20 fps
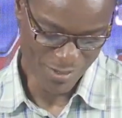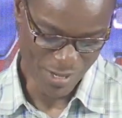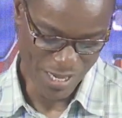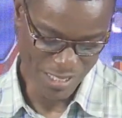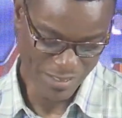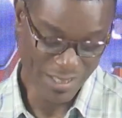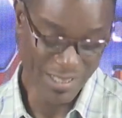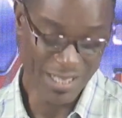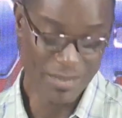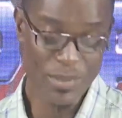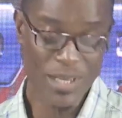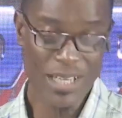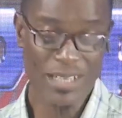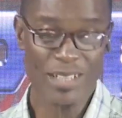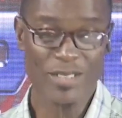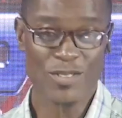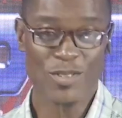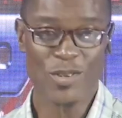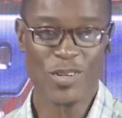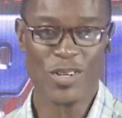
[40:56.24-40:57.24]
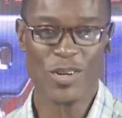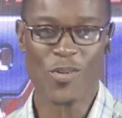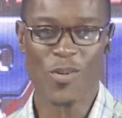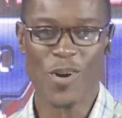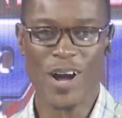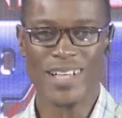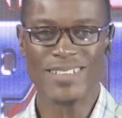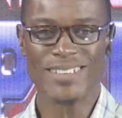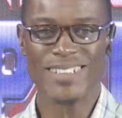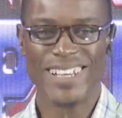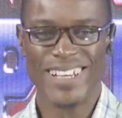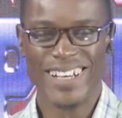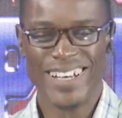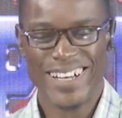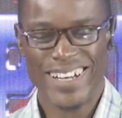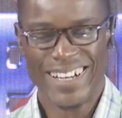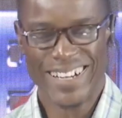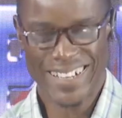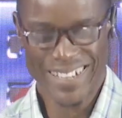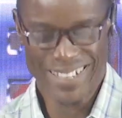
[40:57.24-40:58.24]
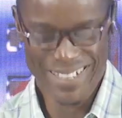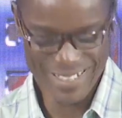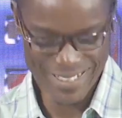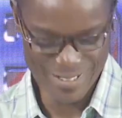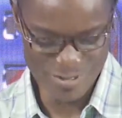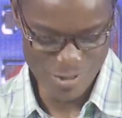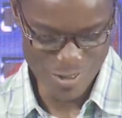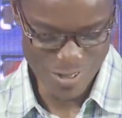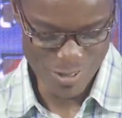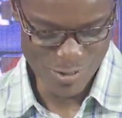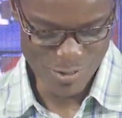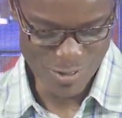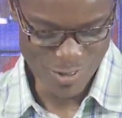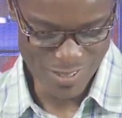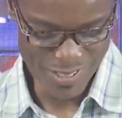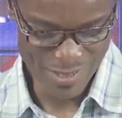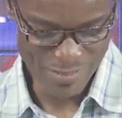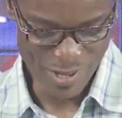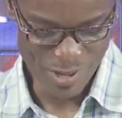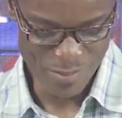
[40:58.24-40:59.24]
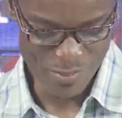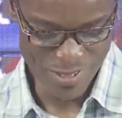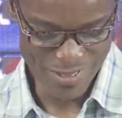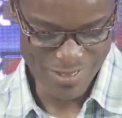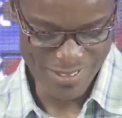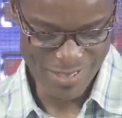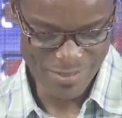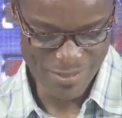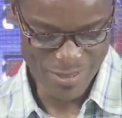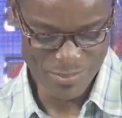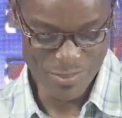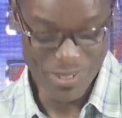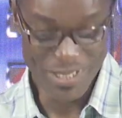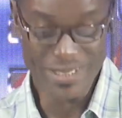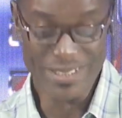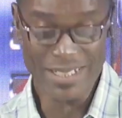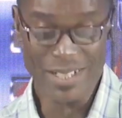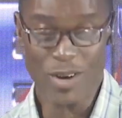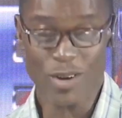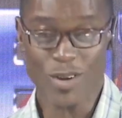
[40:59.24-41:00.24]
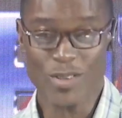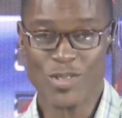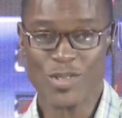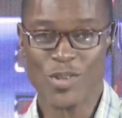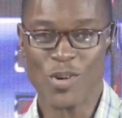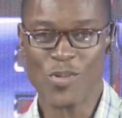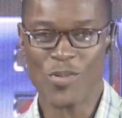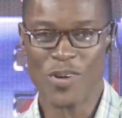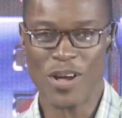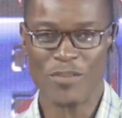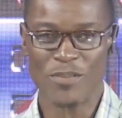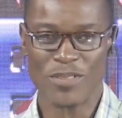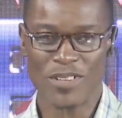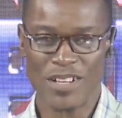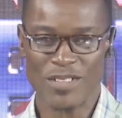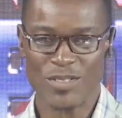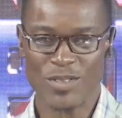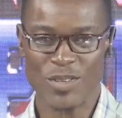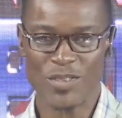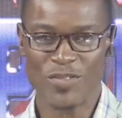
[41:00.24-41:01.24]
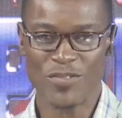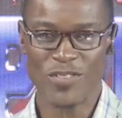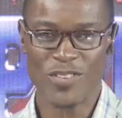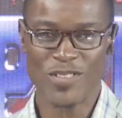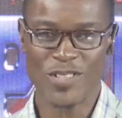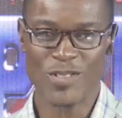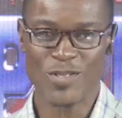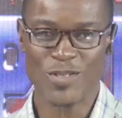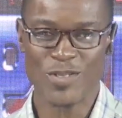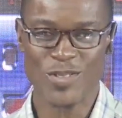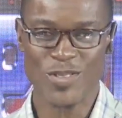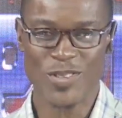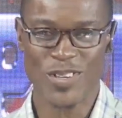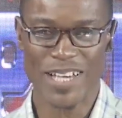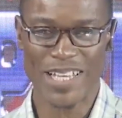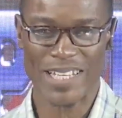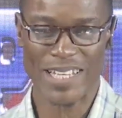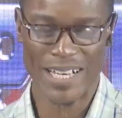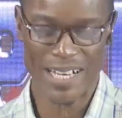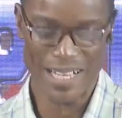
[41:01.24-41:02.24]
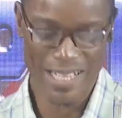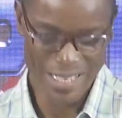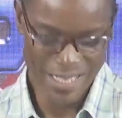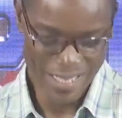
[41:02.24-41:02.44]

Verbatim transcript: We're actually making it two in one. Uh, well, we're talking about Benjamin Mendy also. We are trying to infuse the two together.